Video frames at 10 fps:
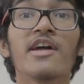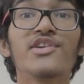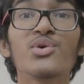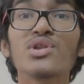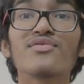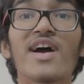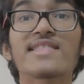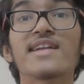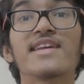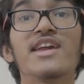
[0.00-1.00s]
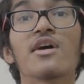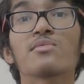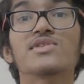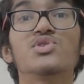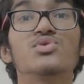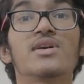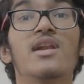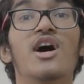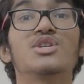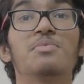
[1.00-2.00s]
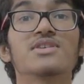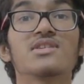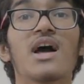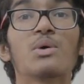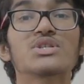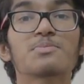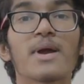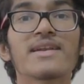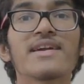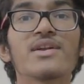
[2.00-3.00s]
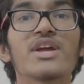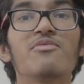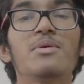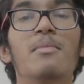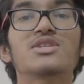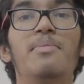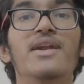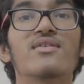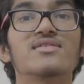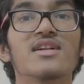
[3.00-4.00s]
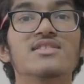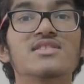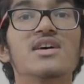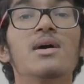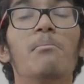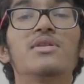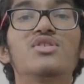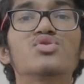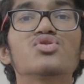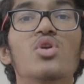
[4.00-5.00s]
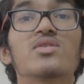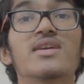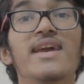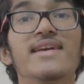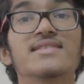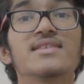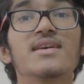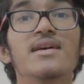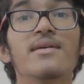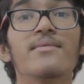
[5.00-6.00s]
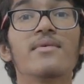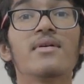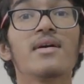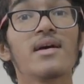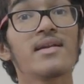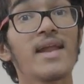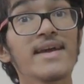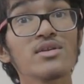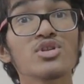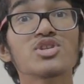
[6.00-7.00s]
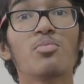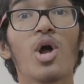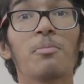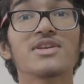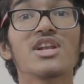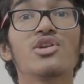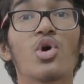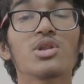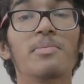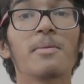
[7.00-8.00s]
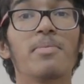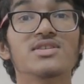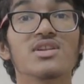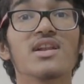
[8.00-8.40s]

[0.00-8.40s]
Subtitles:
Due to the fact that Kian was using a large puzzle, I was expecting it to give me much better results, but this was not the case. Neither the small puzzle nor the big puzzle